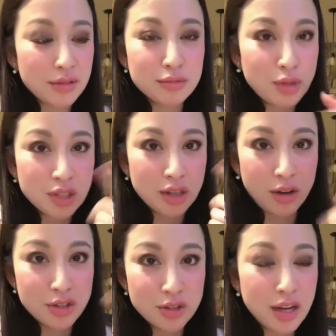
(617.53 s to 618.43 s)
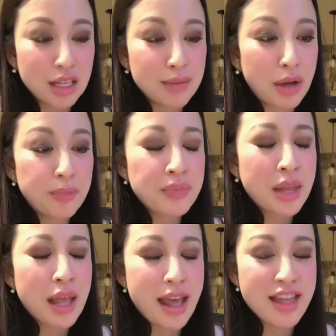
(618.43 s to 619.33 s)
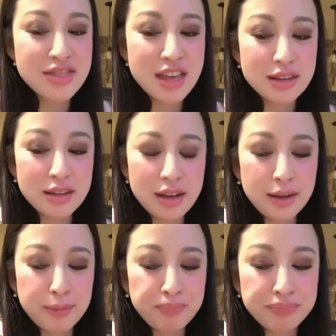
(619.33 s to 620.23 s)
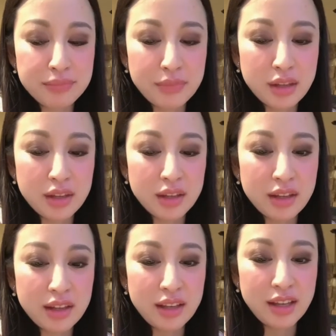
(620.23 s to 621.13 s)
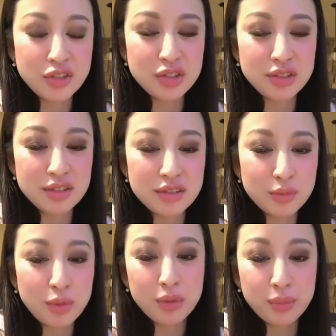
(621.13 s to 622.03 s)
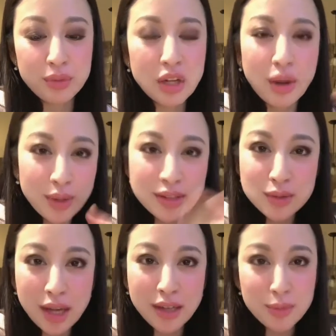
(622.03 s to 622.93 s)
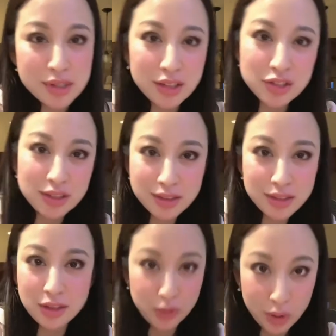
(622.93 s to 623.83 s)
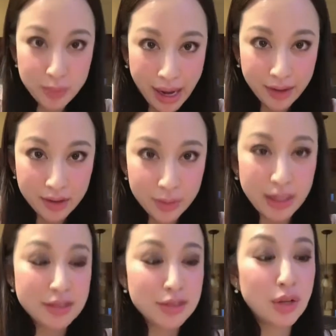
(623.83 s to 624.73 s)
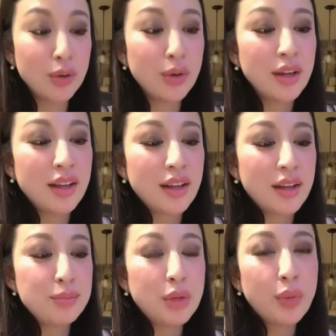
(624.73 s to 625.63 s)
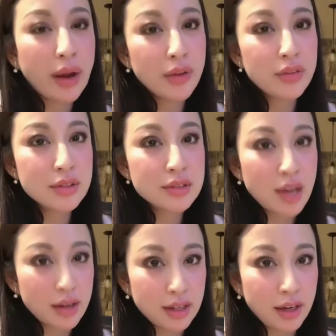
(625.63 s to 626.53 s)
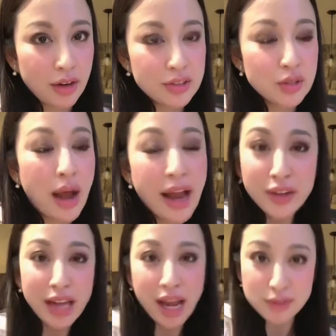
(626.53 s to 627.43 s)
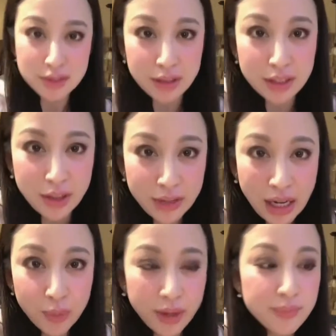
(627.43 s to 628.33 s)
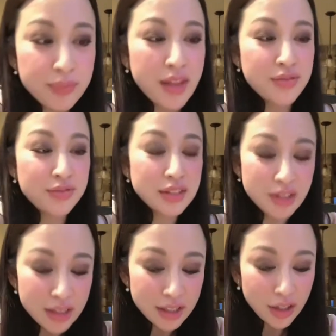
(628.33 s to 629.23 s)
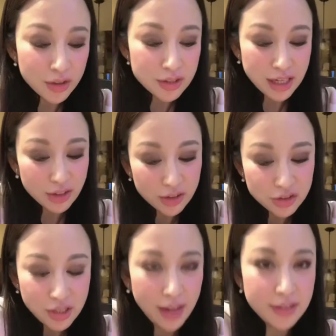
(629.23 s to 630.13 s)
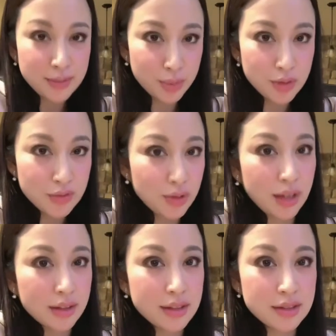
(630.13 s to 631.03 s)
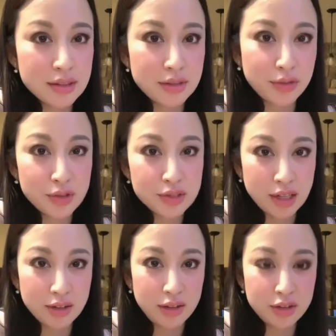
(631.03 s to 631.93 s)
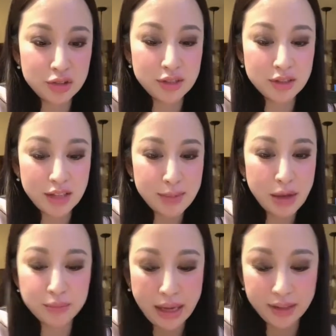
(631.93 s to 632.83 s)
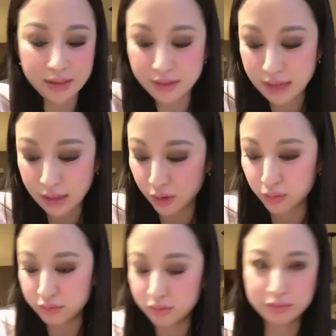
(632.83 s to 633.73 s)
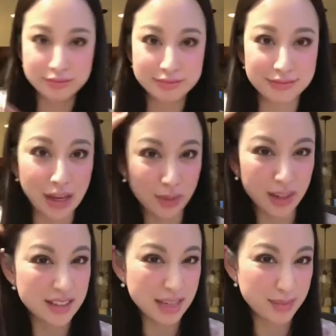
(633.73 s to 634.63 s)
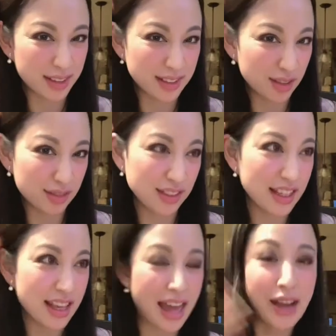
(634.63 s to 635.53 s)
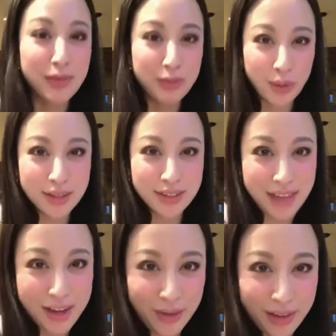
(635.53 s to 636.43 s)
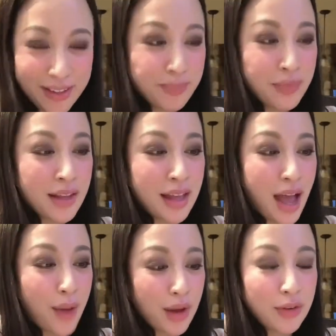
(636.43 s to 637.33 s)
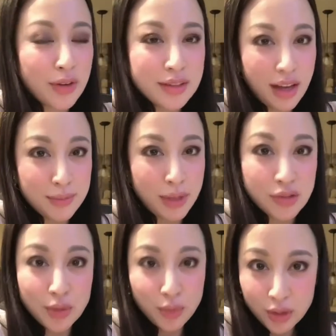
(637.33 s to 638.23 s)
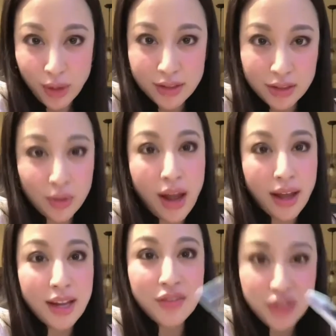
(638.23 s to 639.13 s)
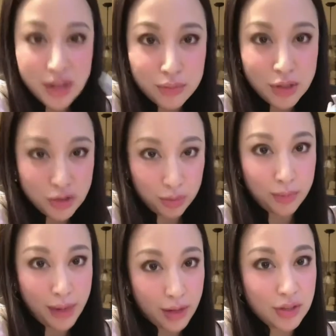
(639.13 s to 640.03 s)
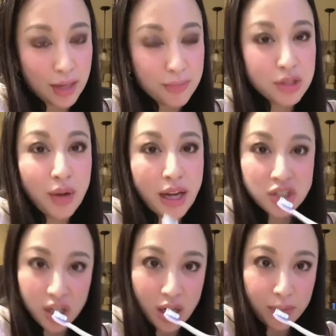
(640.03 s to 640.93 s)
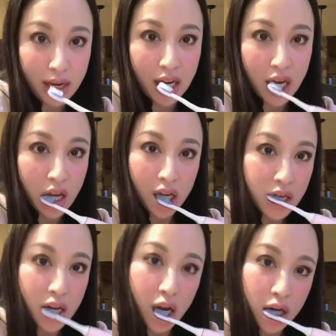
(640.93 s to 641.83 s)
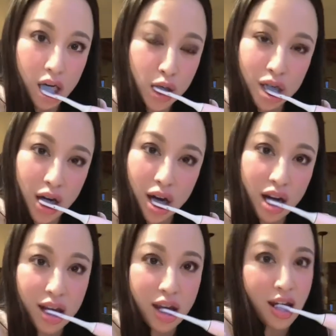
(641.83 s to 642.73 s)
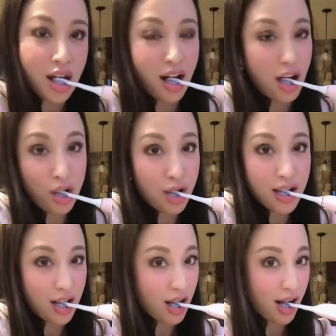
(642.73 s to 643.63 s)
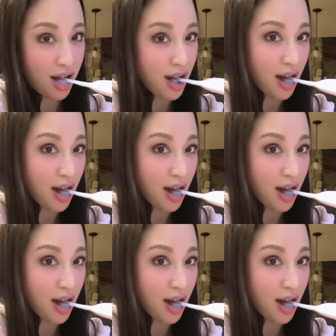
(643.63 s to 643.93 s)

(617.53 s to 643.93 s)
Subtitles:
which arch you're talking about. And then and once you get gum recession, it doesn't grow back. Okay, so beware the Sonicare. So I already had the Sonicare. Now what? The Sonicare technology has improved greatly since the first technology came out back in the, I don't want to date myself. And I remember it wasn't that great. However, it's gotten better. So what do? I have thin gingival biotype. So I start out by not turning it on.